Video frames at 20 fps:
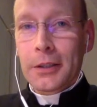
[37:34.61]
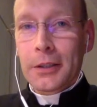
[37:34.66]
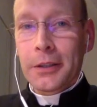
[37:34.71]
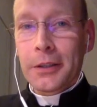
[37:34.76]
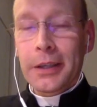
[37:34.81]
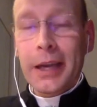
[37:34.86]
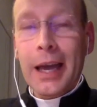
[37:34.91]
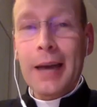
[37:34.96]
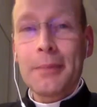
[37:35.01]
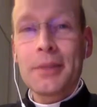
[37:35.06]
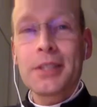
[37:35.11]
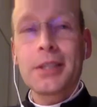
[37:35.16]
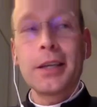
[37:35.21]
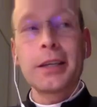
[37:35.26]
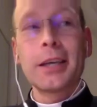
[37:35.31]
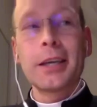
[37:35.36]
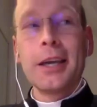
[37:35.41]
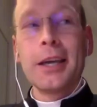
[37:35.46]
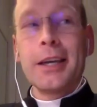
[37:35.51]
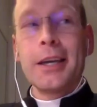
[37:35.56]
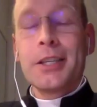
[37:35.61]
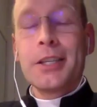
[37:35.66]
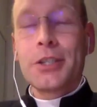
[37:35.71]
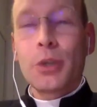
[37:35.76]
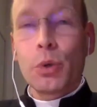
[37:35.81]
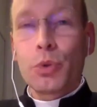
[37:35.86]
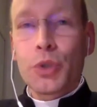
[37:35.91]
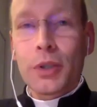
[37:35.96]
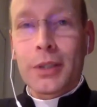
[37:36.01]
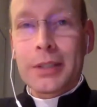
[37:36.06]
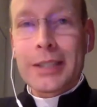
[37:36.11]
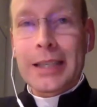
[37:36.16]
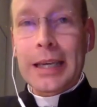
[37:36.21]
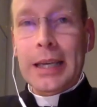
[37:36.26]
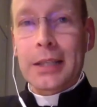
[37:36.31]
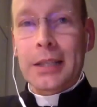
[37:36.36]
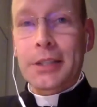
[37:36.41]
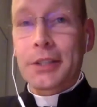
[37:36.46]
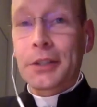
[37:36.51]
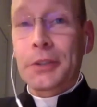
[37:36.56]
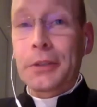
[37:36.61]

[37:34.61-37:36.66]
It happens like social skills.